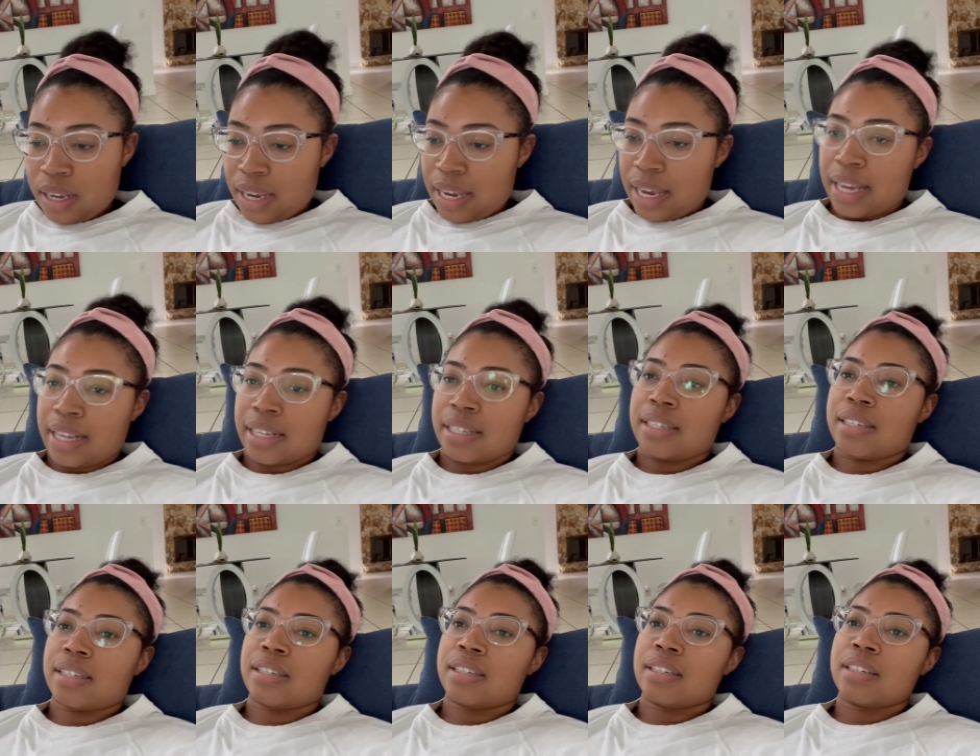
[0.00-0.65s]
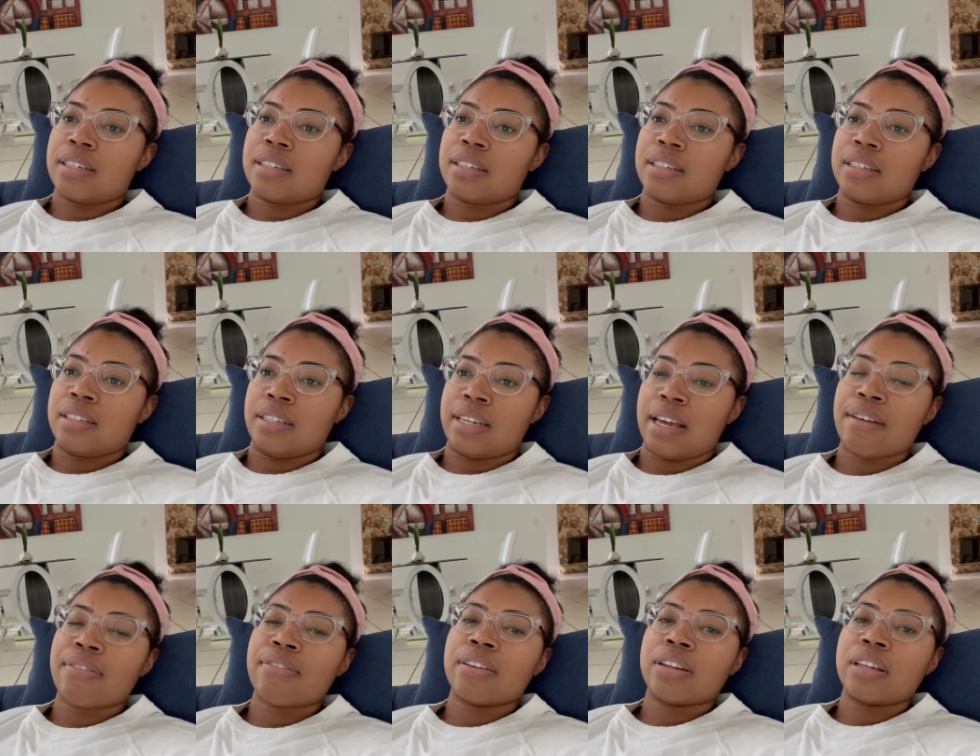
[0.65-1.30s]
It's
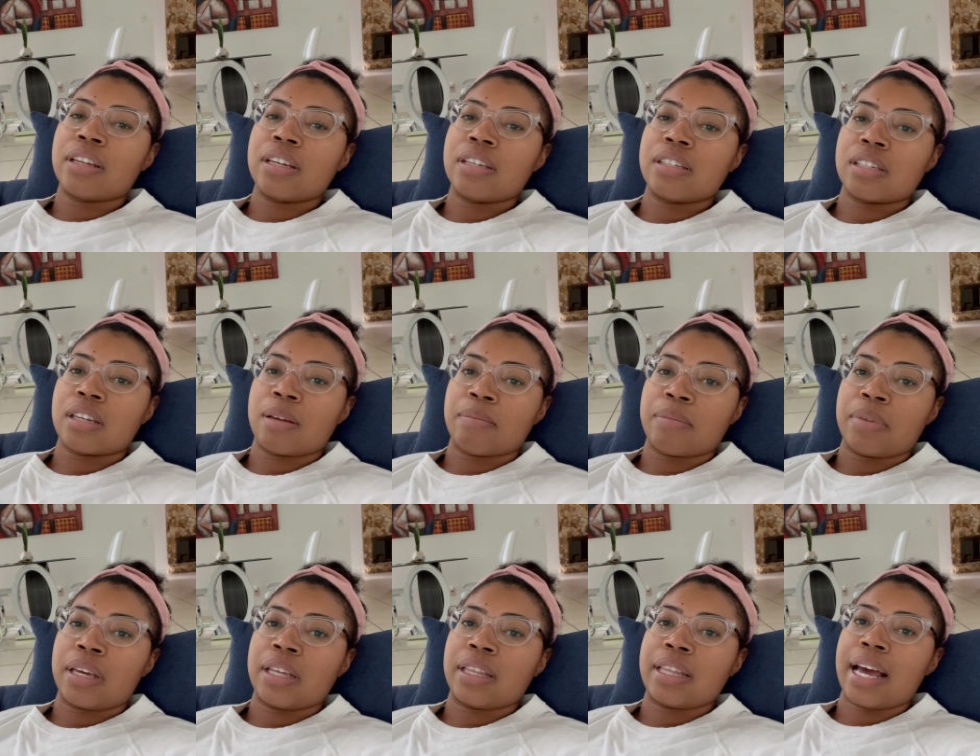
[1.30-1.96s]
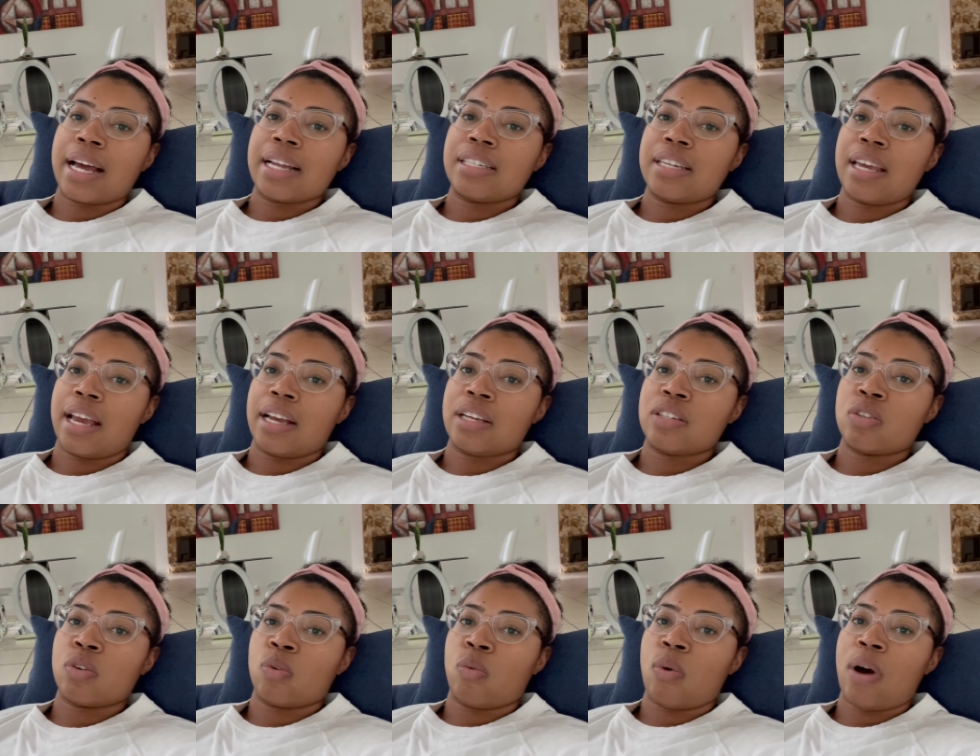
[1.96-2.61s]
definitely something that
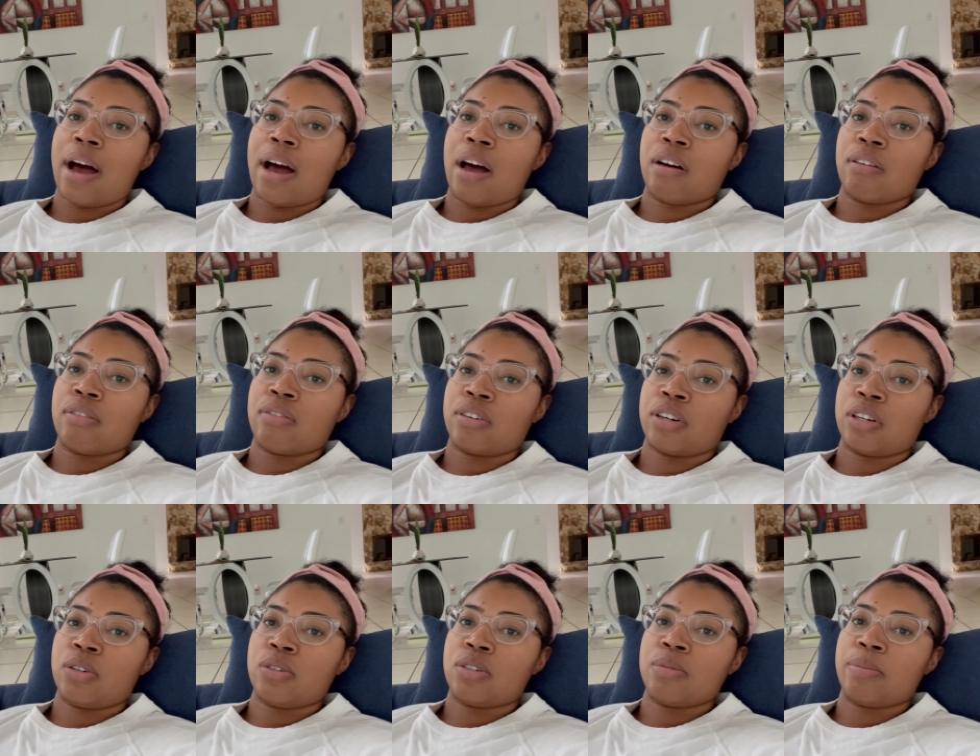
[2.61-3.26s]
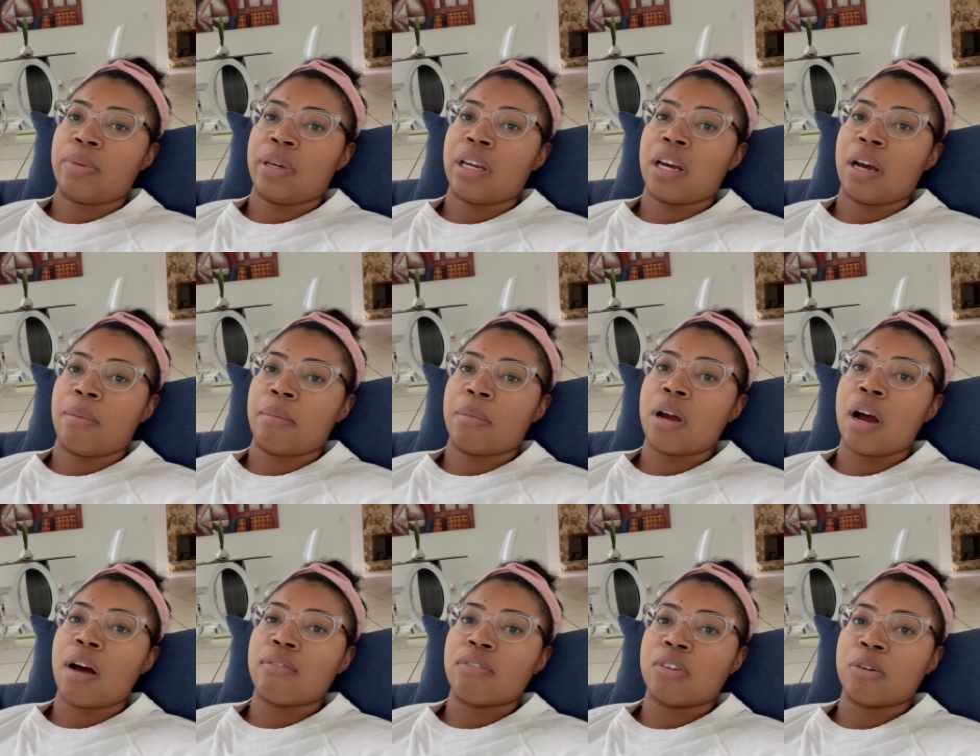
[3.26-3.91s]
takes a while for you to become
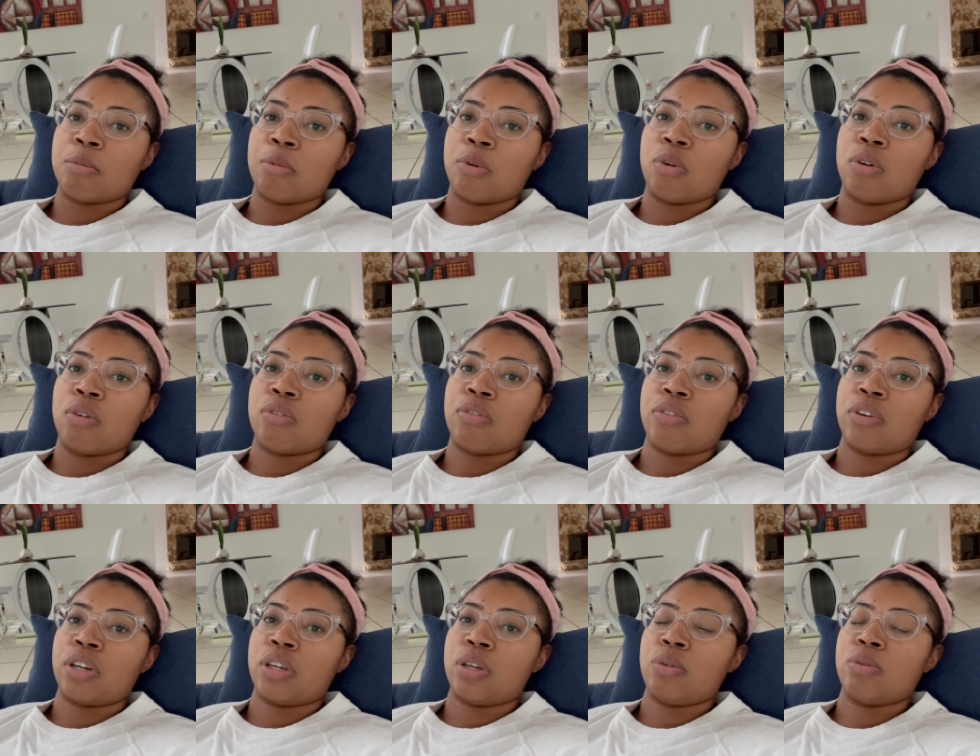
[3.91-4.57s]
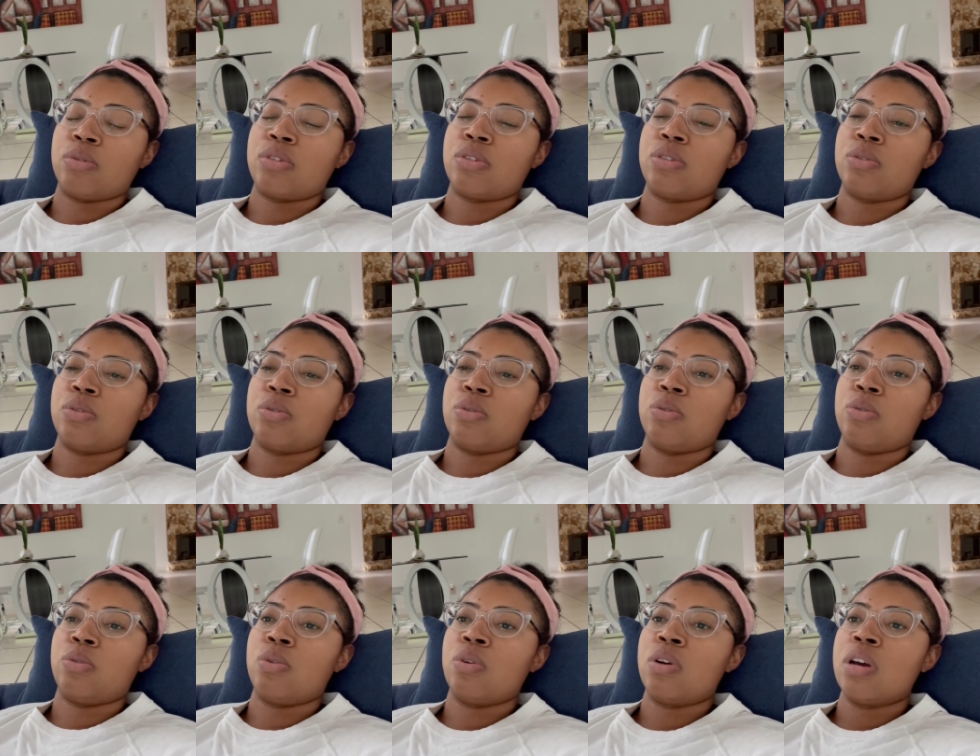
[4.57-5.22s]
comfortable, for you
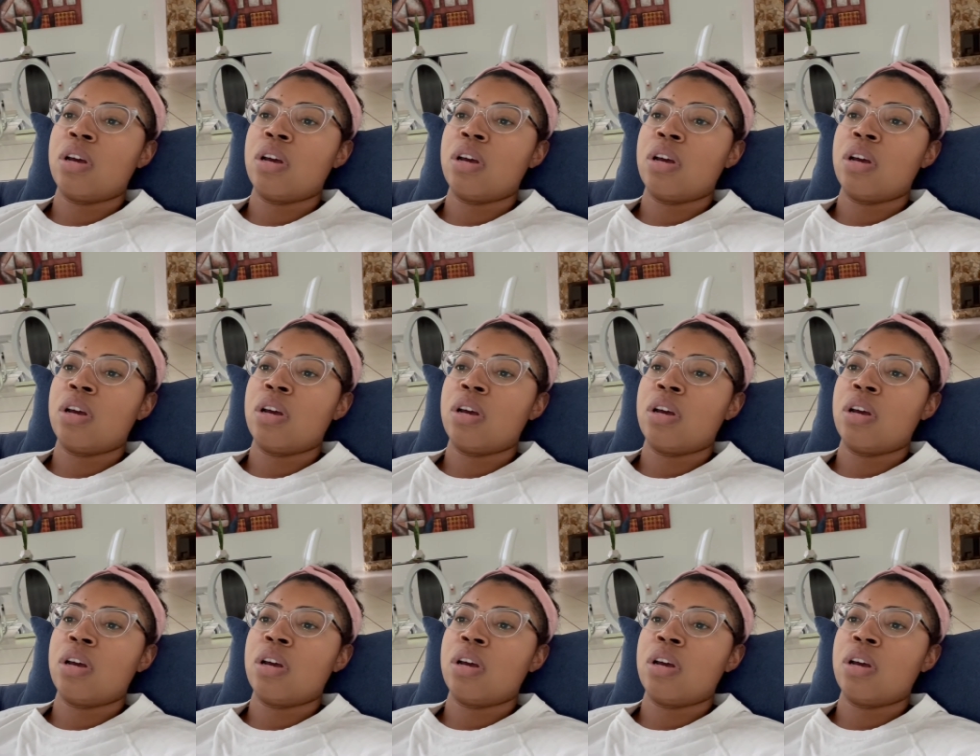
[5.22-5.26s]
to